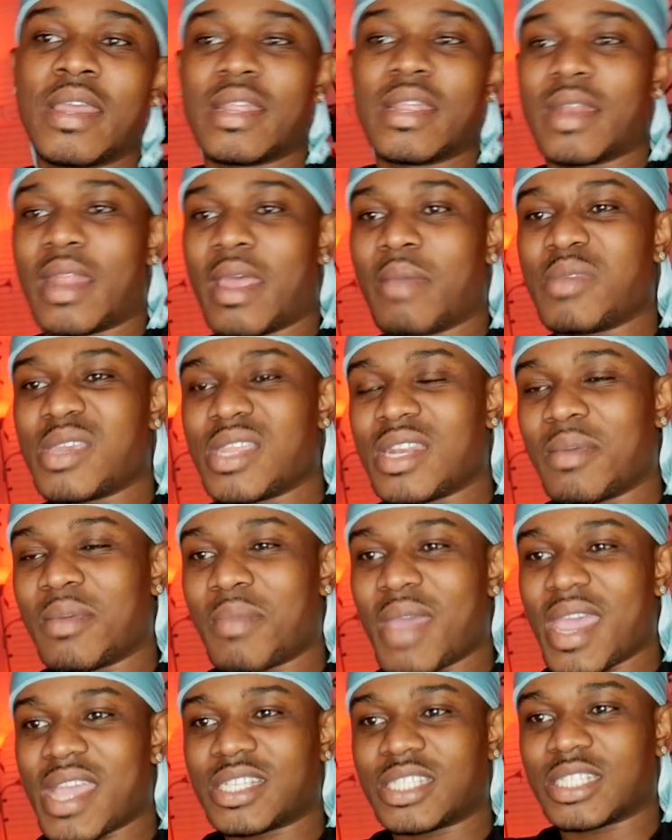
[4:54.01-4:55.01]
And I mean,
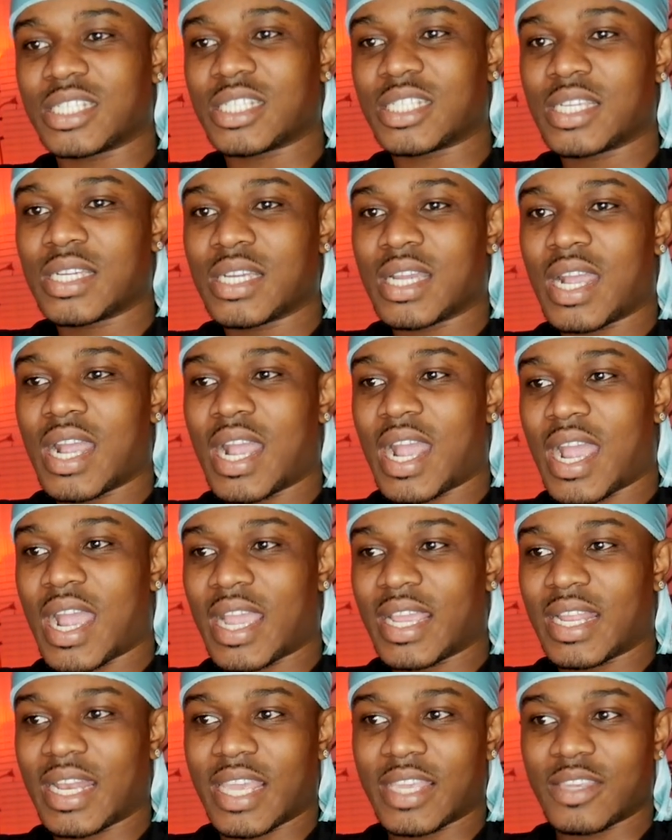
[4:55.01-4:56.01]
imagine,
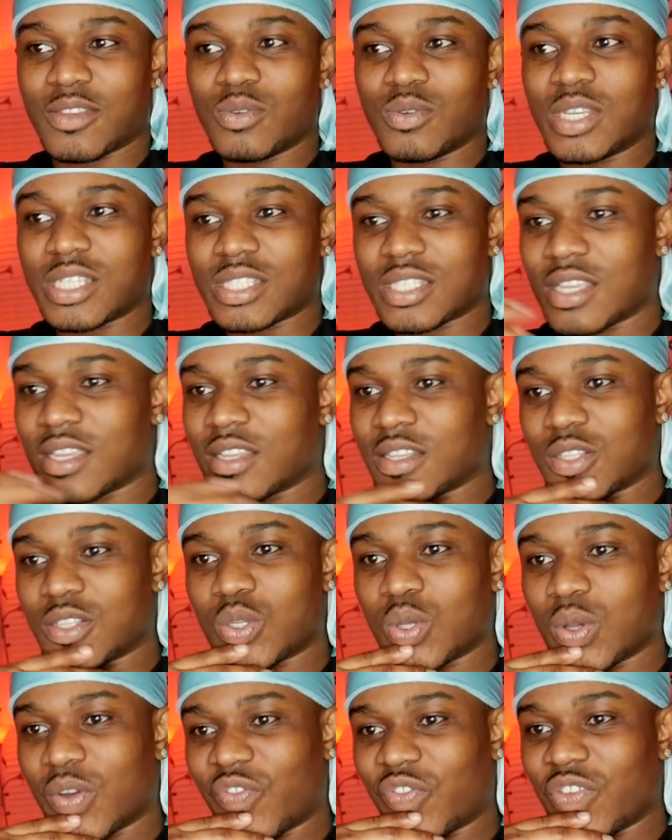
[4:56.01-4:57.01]
like you listening
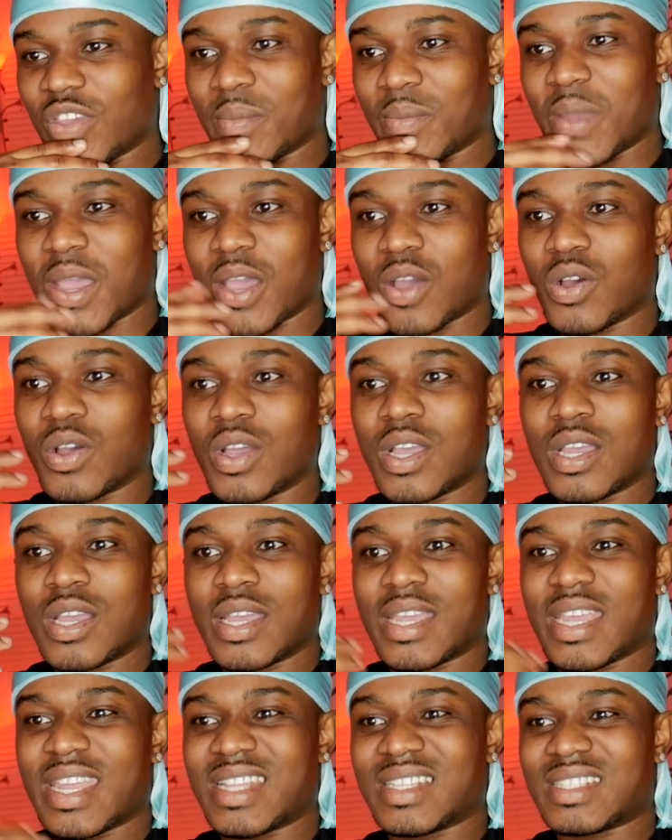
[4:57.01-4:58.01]
to a female
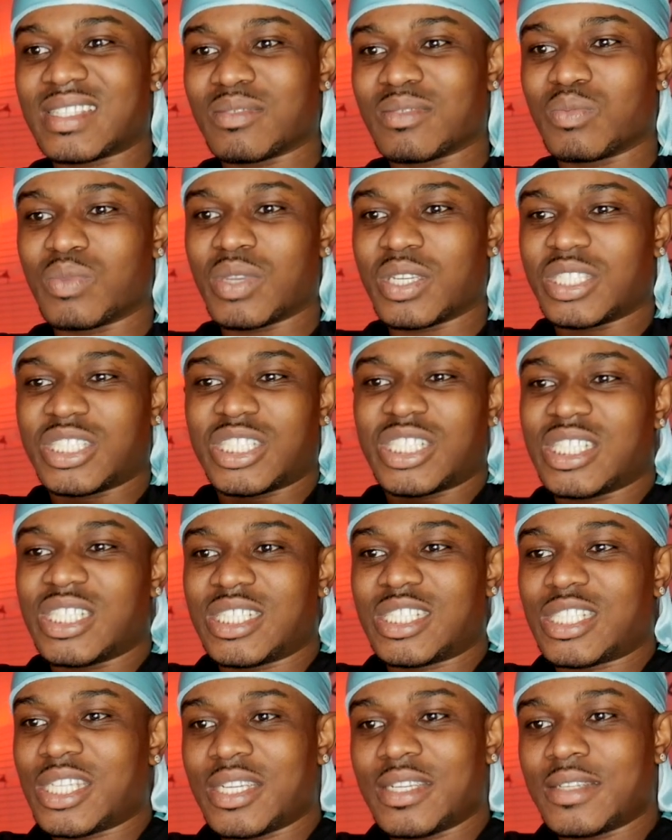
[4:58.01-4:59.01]
and
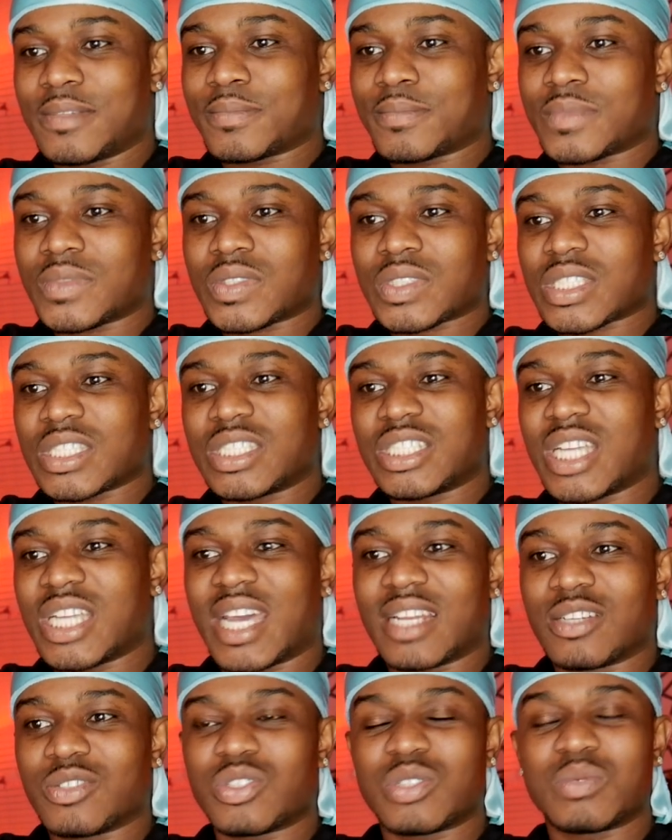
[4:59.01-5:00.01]
she She
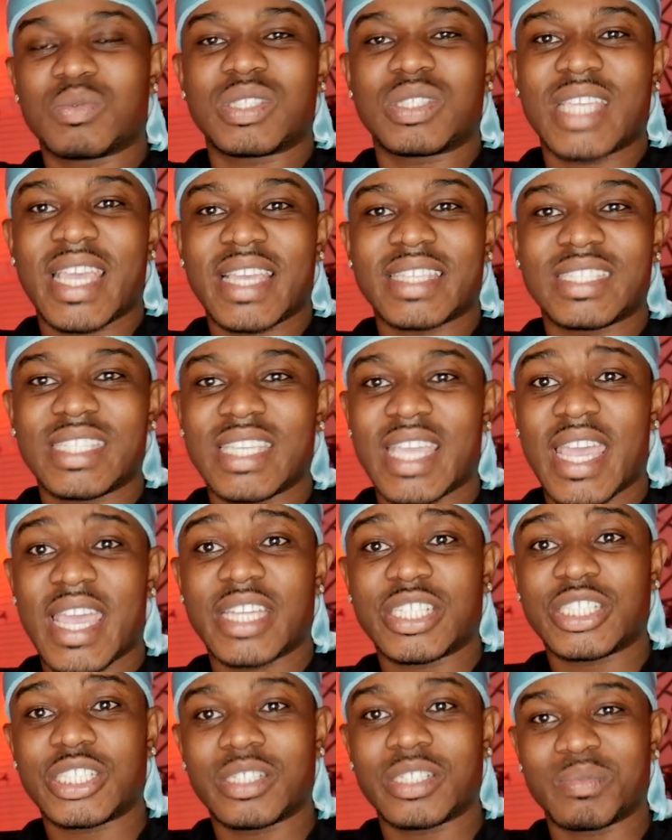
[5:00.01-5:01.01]
got on some sexy
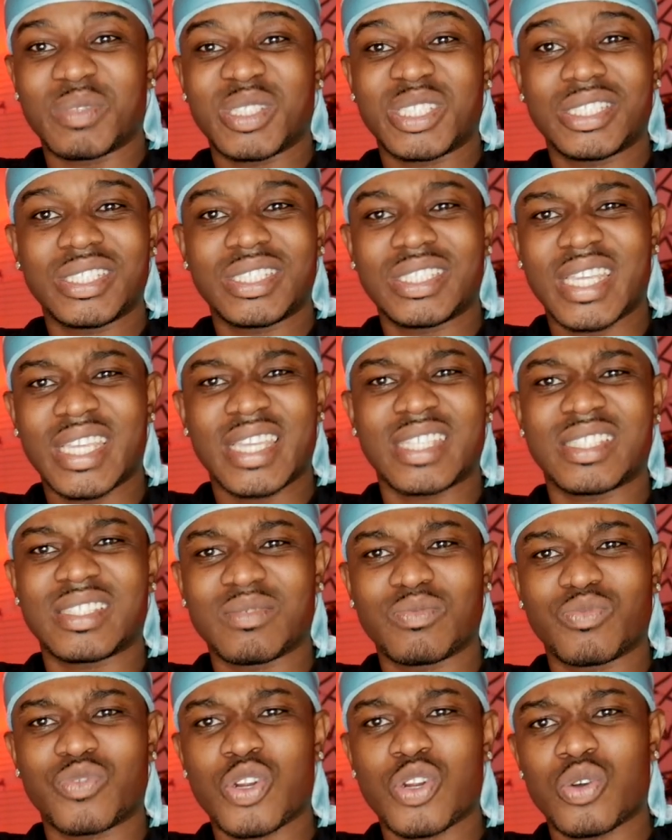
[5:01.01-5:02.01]
ass shit, but she's saying
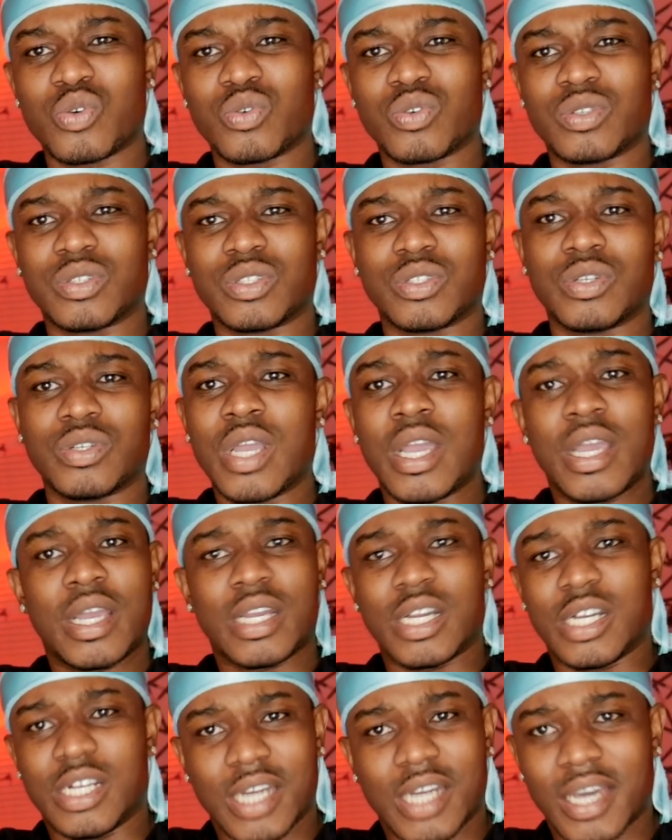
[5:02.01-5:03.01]
some real
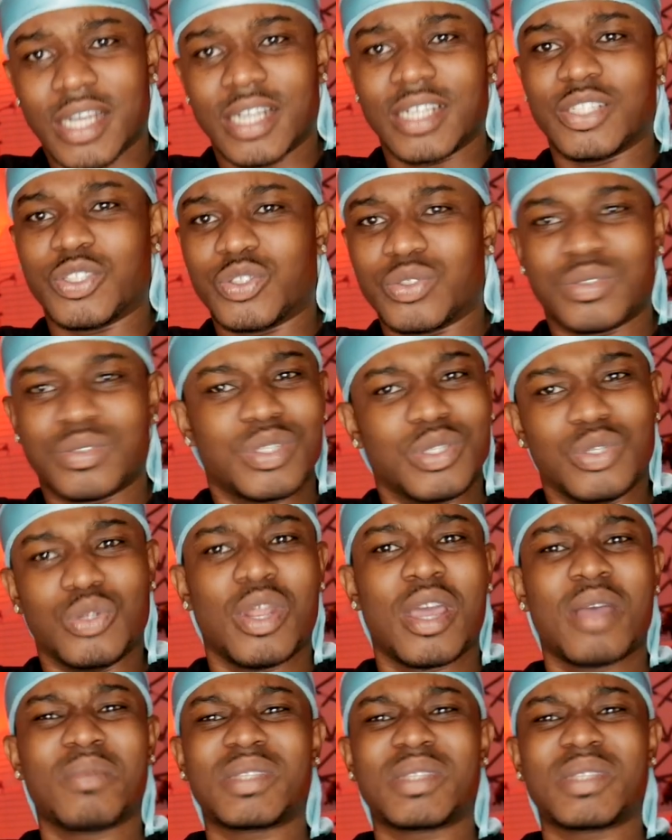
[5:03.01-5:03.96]
gutter. You know what I'm